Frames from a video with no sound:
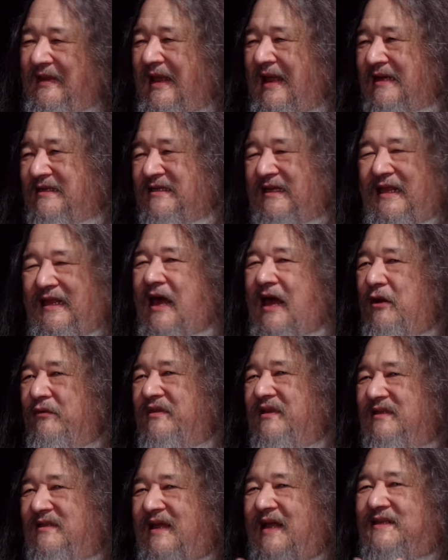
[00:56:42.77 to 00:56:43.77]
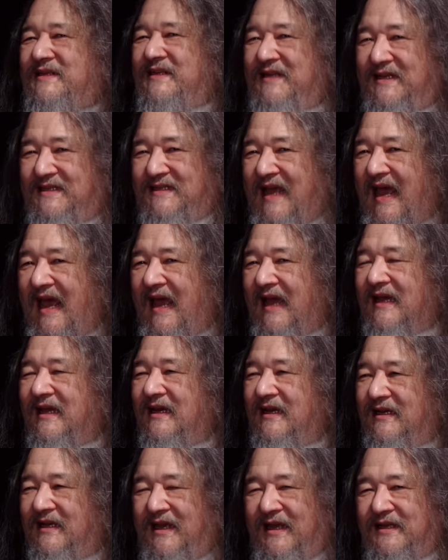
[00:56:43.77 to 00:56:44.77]
Actually, I don't think that's an
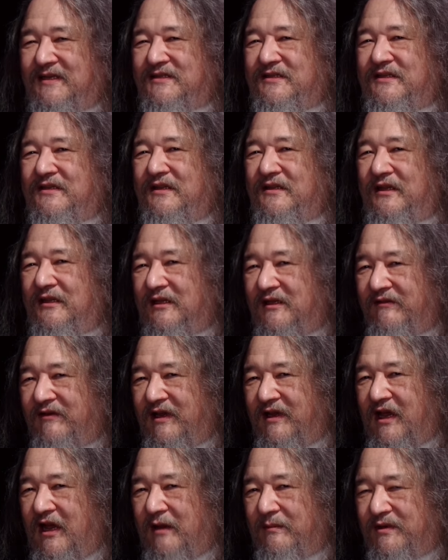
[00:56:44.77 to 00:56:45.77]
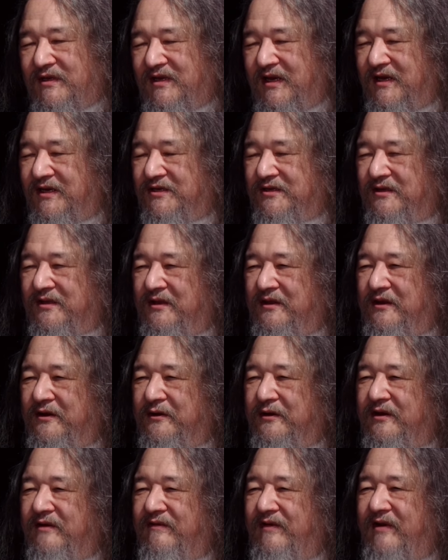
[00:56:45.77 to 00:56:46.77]
attack against the living computation
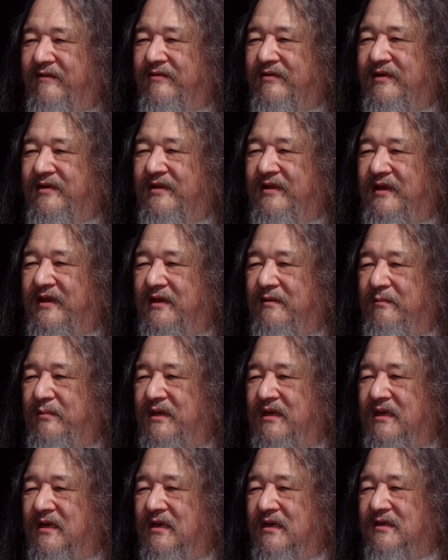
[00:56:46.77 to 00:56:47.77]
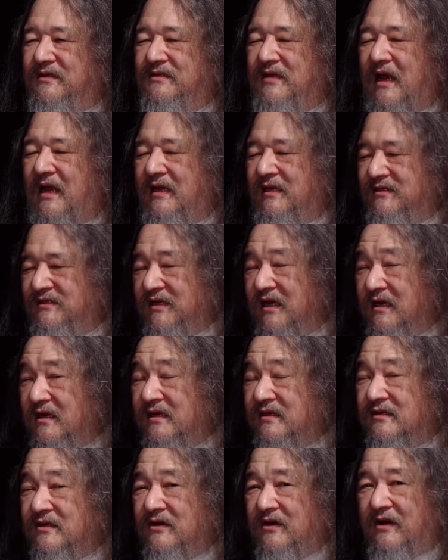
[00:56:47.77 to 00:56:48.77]
theory of everything because it's
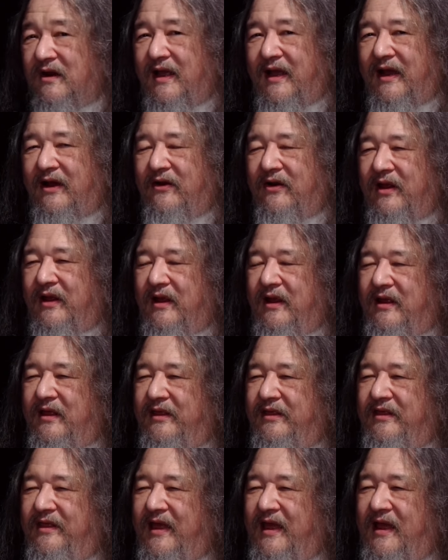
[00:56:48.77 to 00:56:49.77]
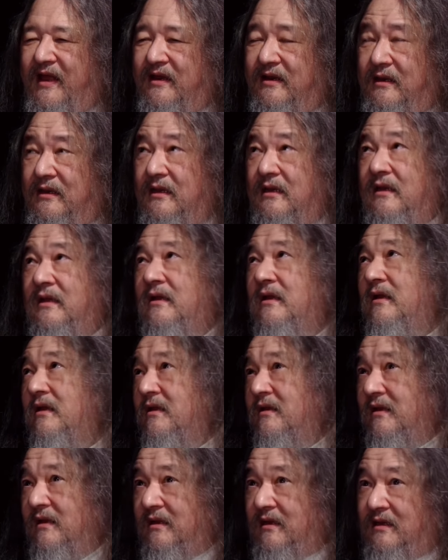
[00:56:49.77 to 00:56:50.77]
going to turn out that
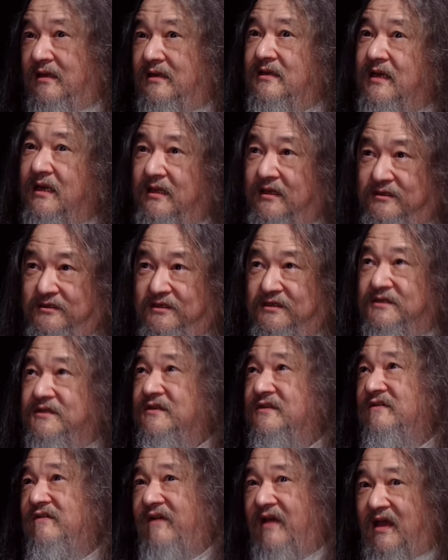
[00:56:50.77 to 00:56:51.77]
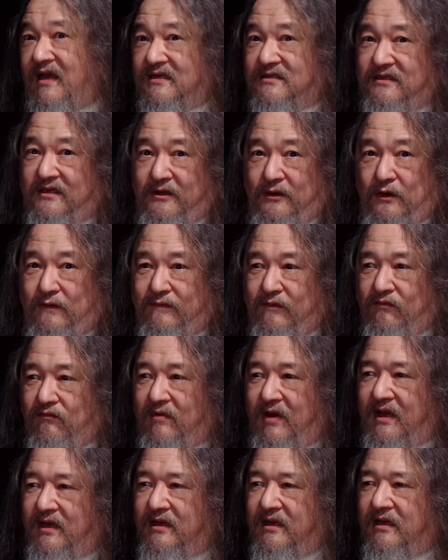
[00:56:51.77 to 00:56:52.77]
in, intelligence is vastly
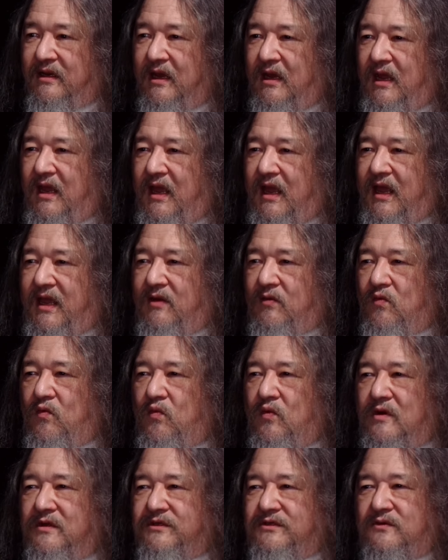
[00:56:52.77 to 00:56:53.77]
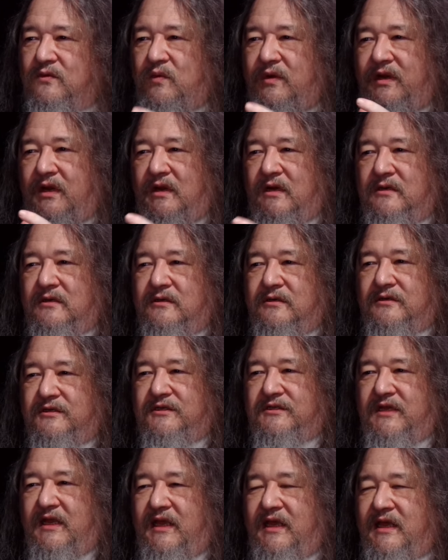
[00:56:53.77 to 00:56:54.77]
overrated. And once we
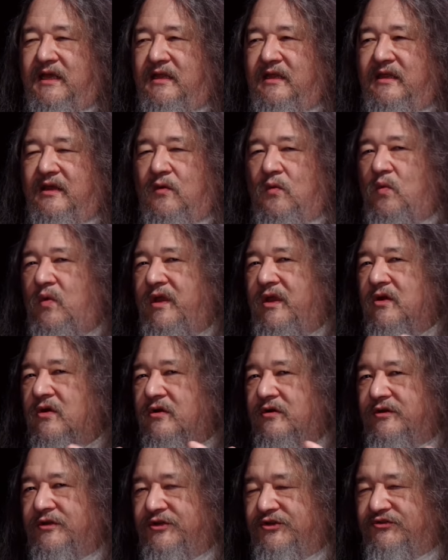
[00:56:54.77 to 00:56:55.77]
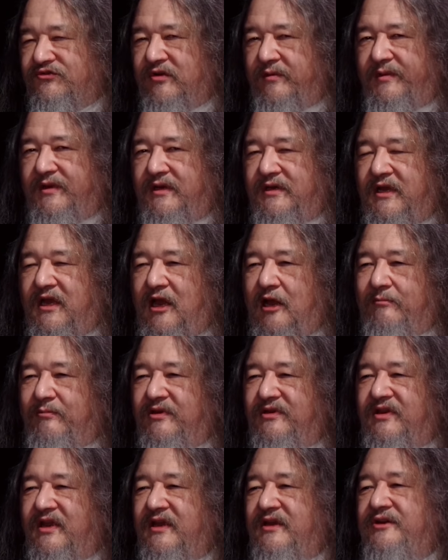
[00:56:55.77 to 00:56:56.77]
understand that we are a distributed
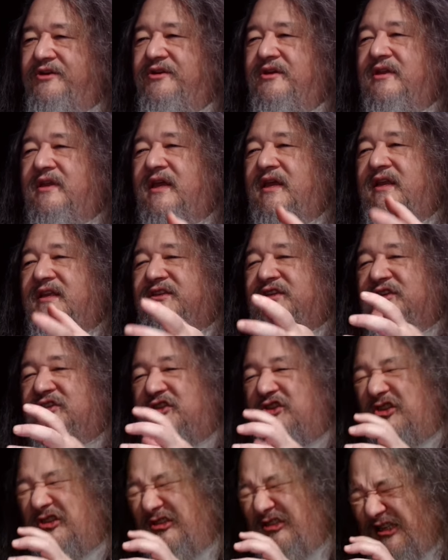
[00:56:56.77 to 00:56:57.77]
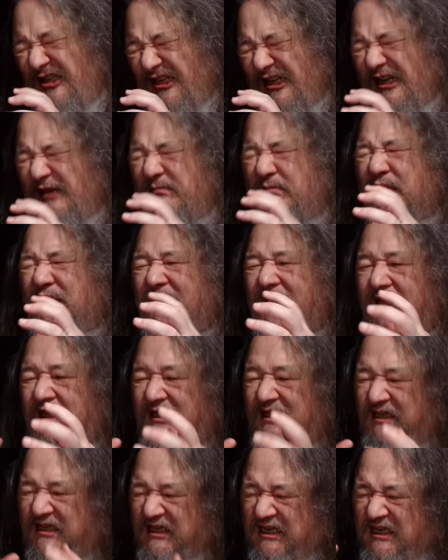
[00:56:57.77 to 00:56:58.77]
computation and it's a
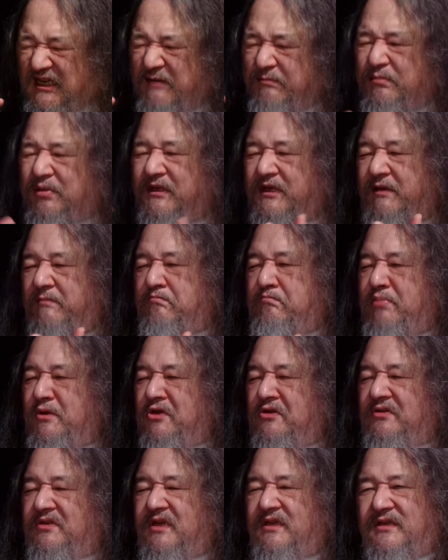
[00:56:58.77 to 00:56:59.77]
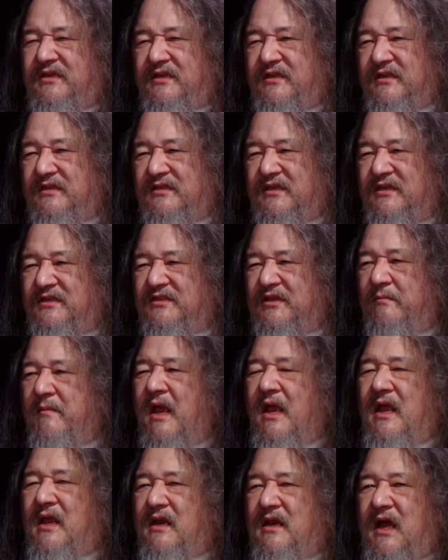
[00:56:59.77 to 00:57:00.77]
deeply, deeply built into the system,
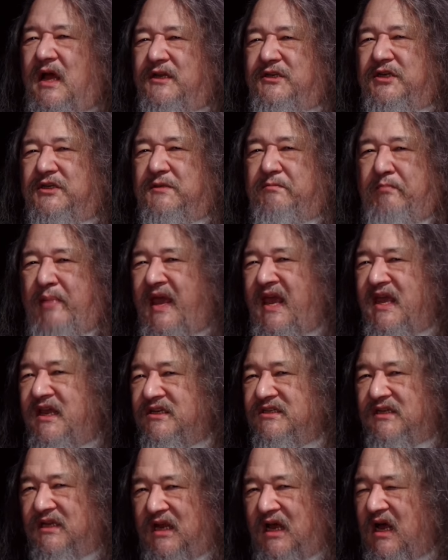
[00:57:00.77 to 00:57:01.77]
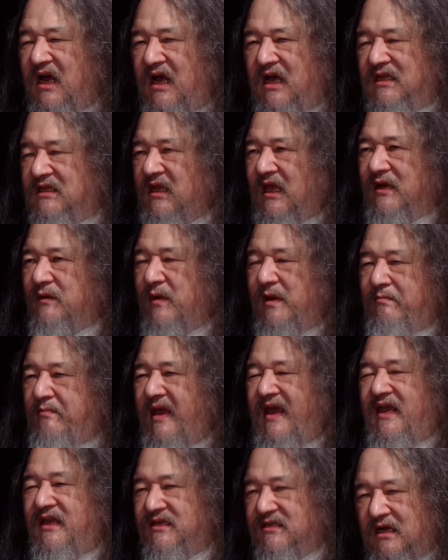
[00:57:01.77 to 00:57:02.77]
not just pasted on like we
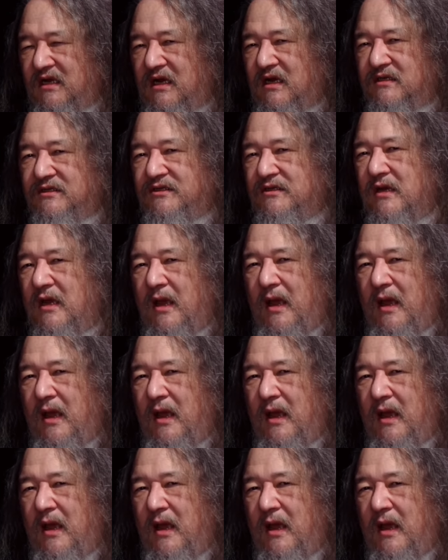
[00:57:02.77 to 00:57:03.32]
paste on